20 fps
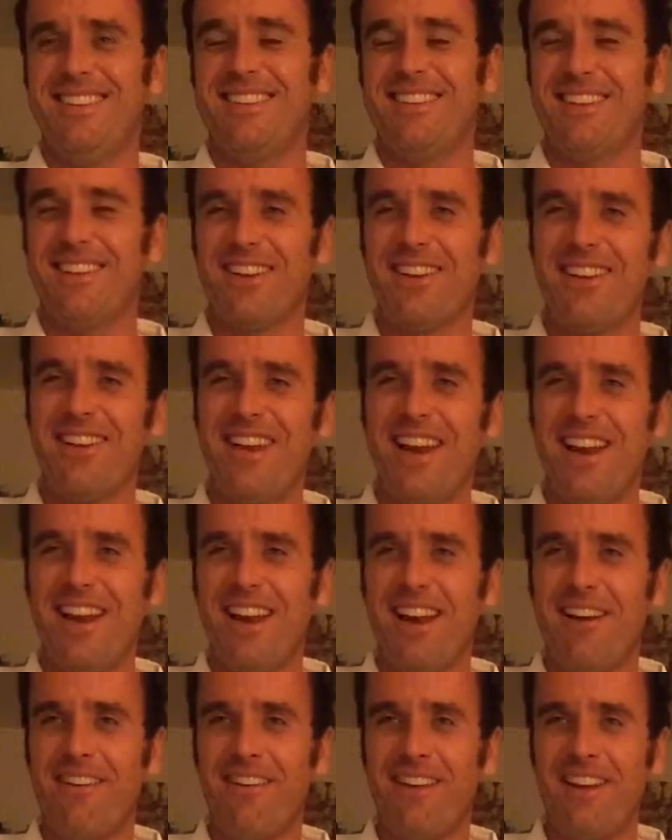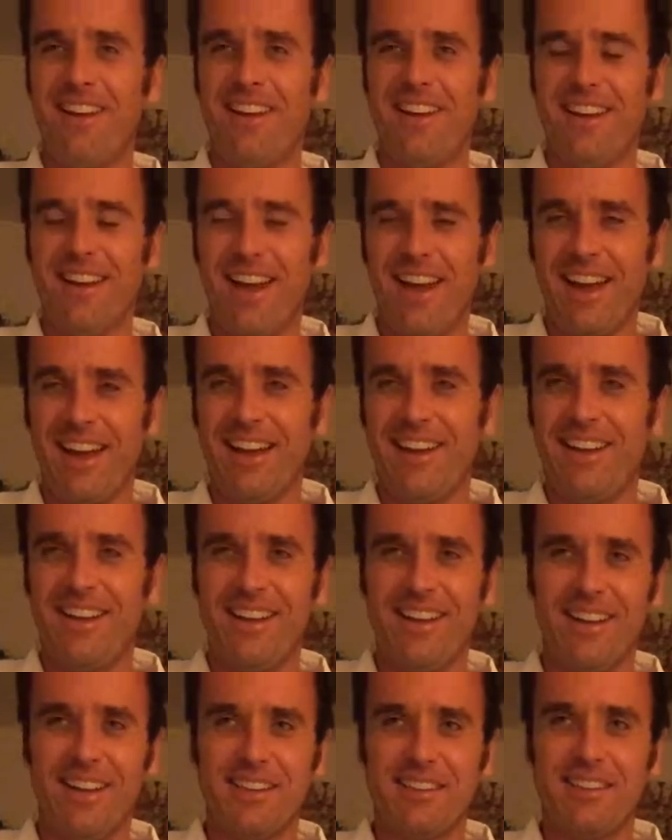So good night, Irene, good night.
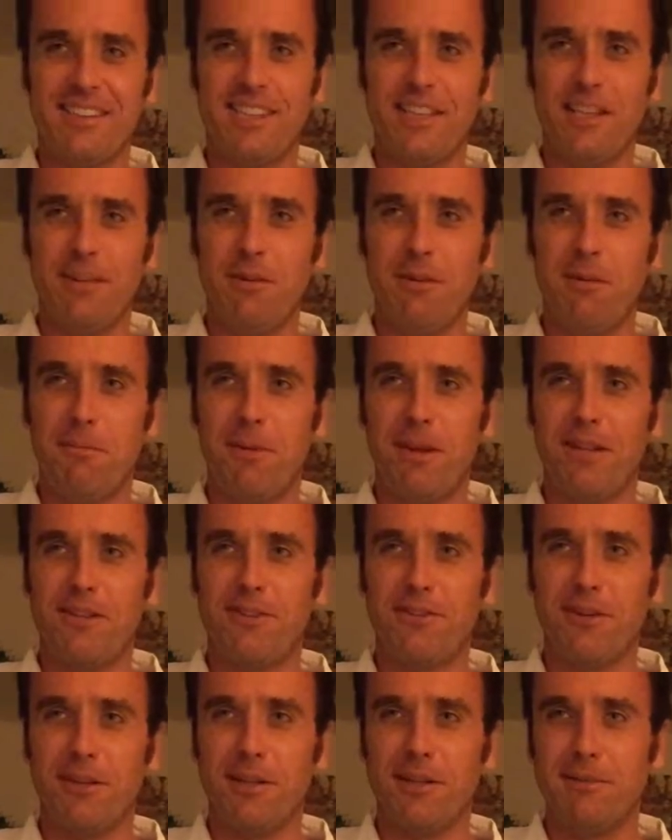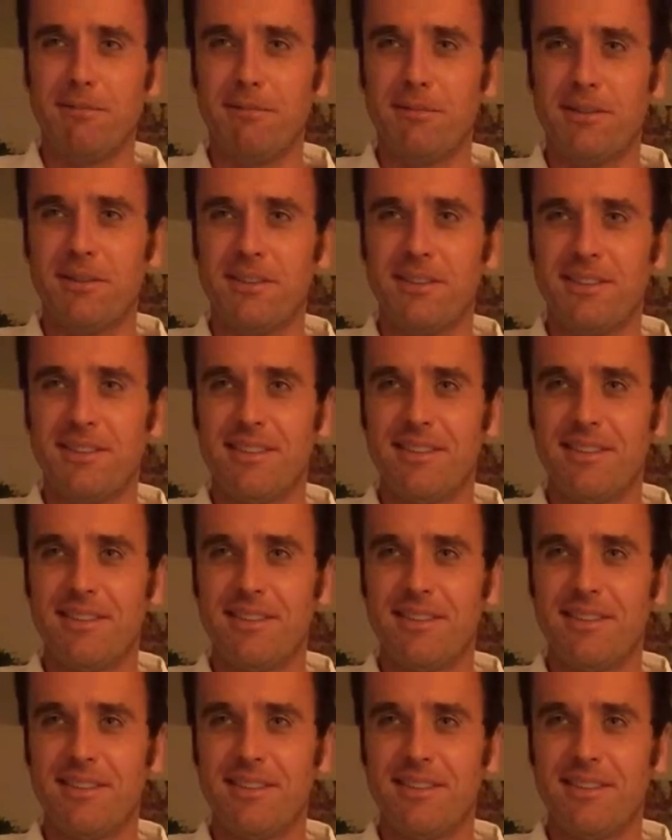I'll see you in my dreams.